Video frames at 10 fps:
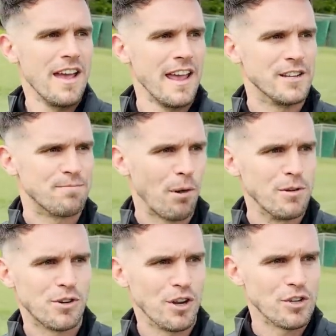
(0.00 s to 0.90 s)
It's
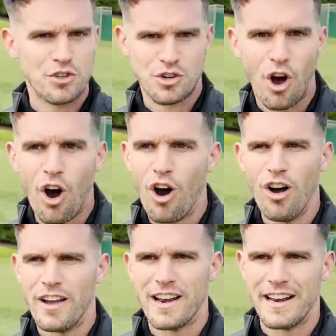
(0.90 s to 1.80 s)
probably going to scar
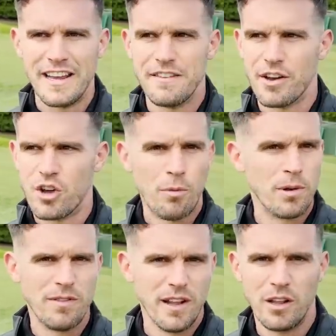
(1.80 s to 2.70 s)
and leave a couple
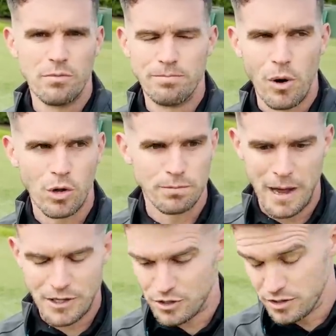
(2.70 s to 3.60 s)
of little bald
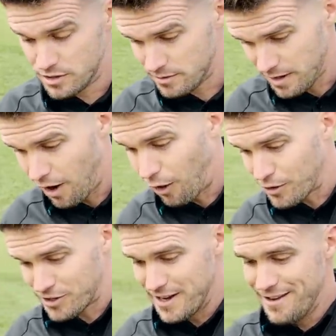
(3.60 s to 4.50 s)
patches.
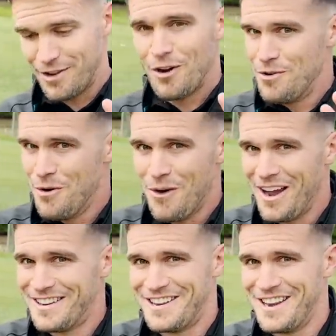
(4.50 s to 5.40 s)
Honestly, got no
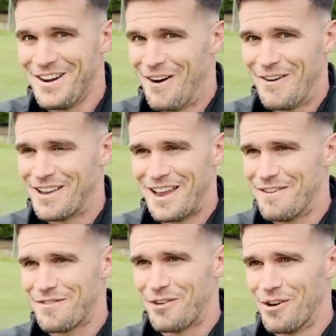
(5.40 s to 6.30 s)
idea where it
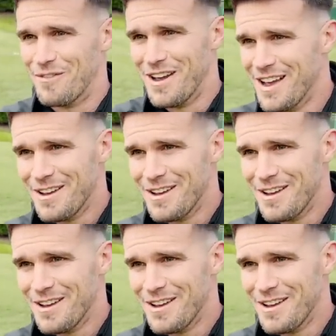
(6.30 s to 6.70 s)
came from.